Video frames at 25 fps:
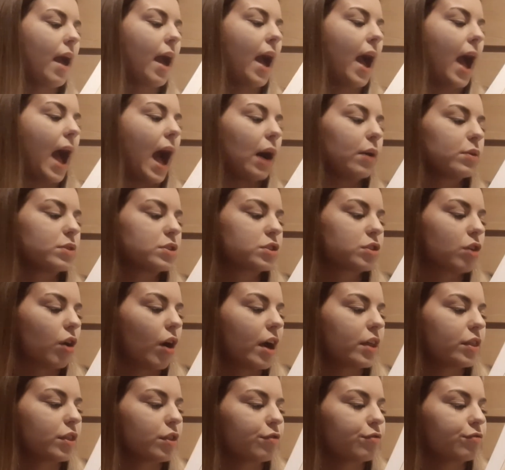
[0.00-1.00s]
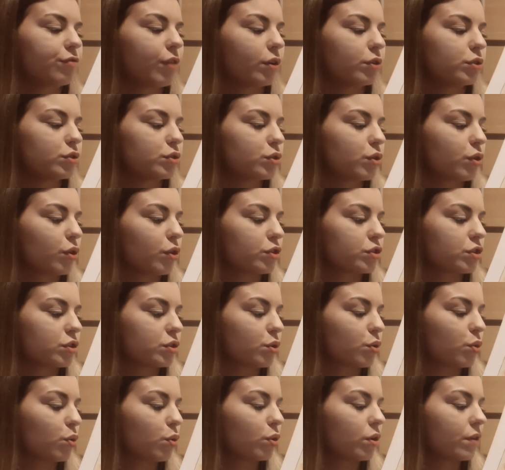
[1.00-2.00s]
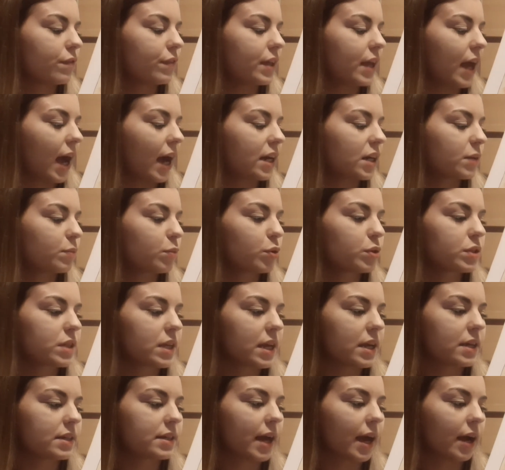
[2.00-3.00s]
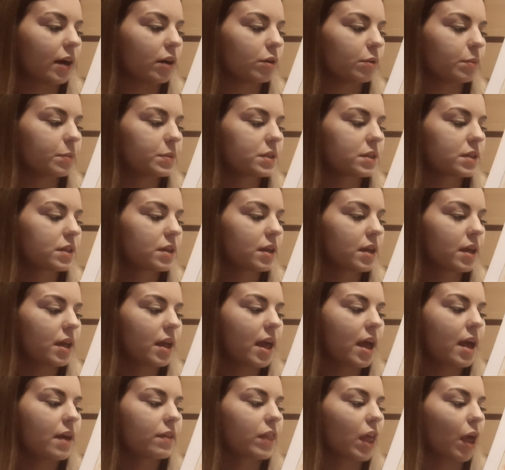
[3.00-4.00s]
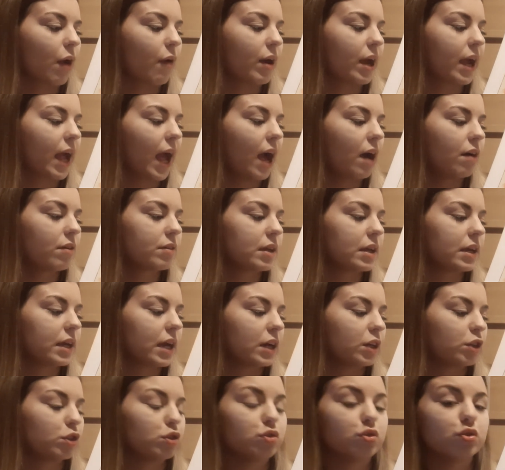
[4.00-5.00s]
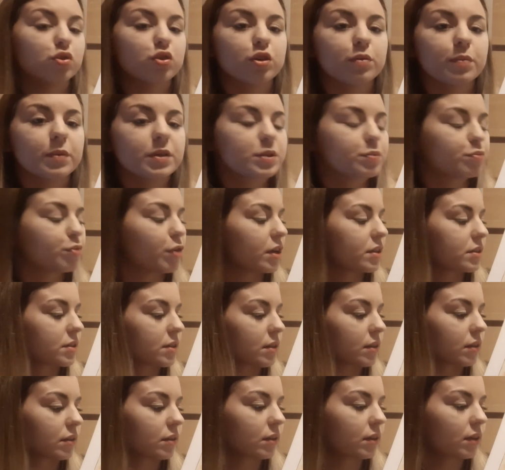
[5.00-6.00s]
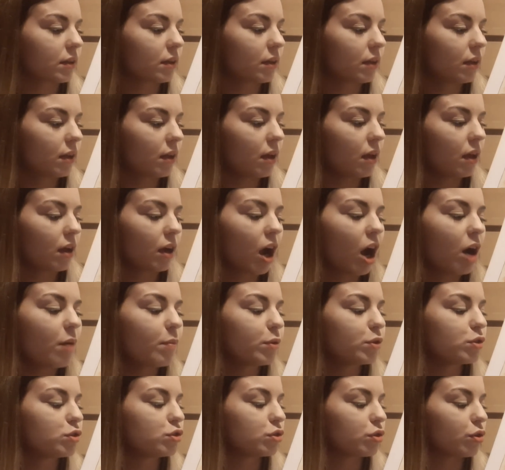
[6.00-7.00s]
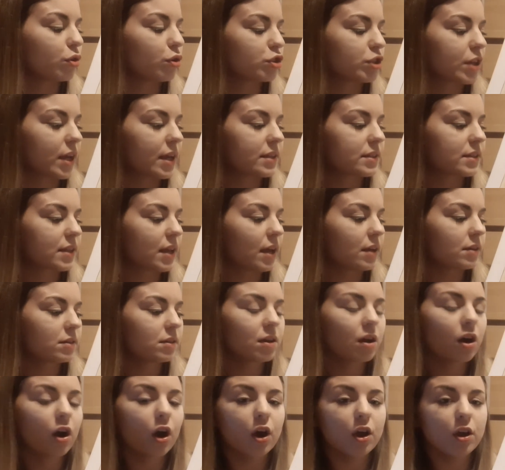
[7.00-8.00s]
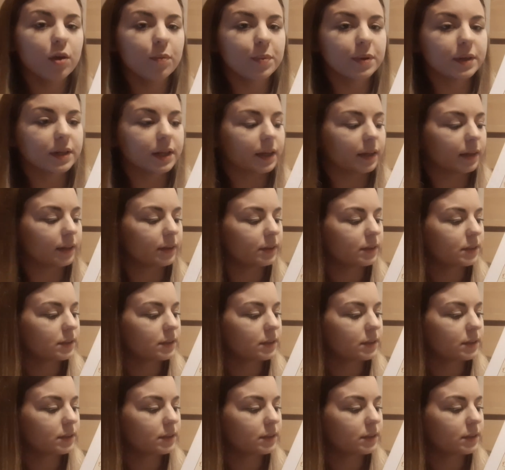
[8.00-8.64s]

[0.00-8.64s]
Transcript: Outside the front door stood all of the animals he had helped. They were carrying an enormous present. "Come on, George," they said. "Open it."